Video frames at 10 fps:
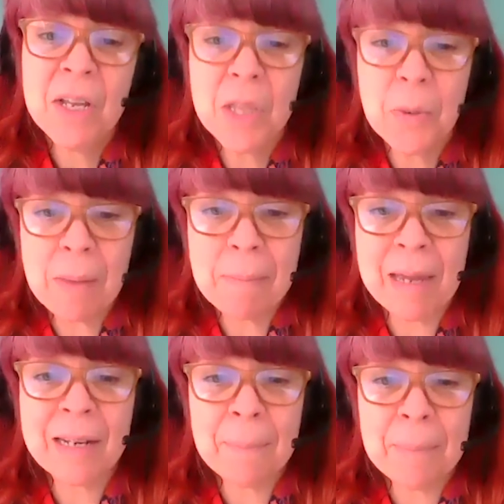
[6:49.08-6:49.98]
Though we
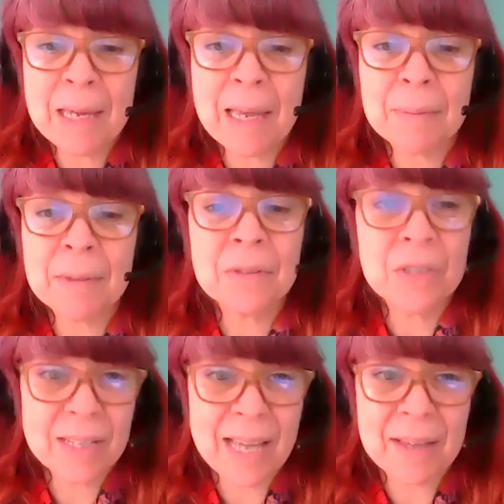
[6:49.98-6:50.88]
may not be able
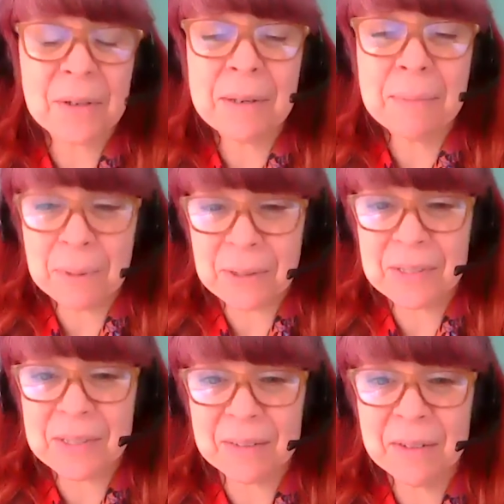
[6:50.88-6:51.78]
to gather in
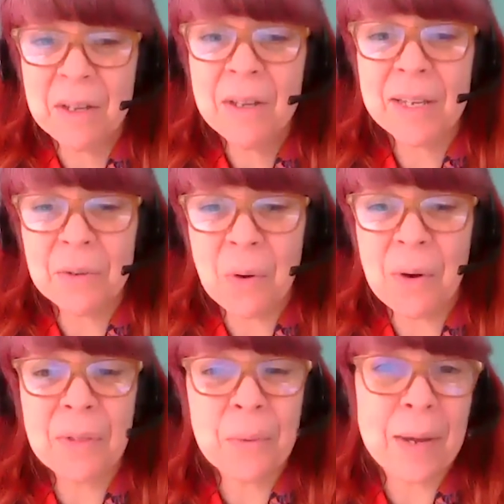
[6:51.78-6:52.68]
person in
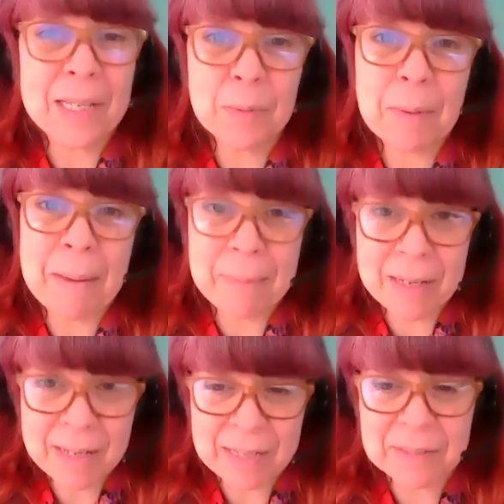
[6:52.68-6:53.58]
all the ways we may be
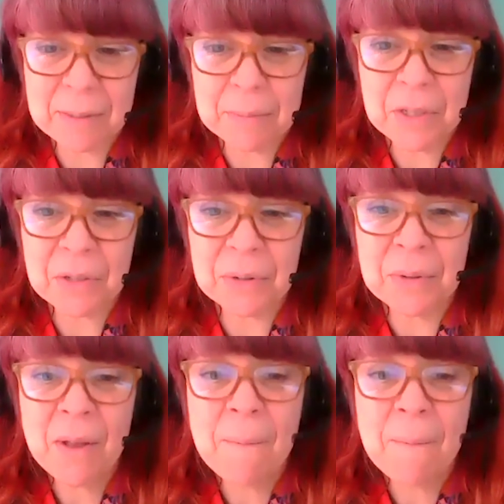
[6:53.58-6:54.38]
accustomed to,